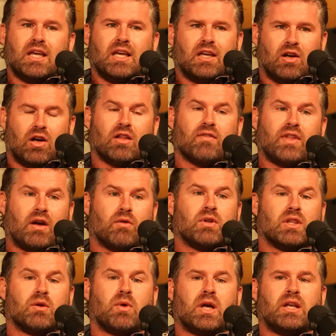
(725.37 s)
and all of that
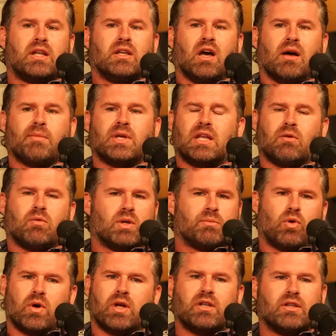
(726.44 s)
really weighed in on me. And at one
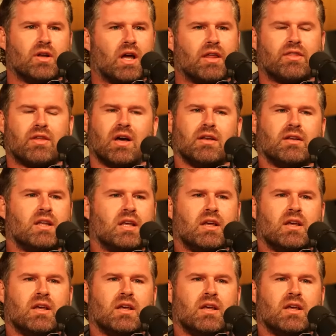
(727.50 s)
point, you know, I thought,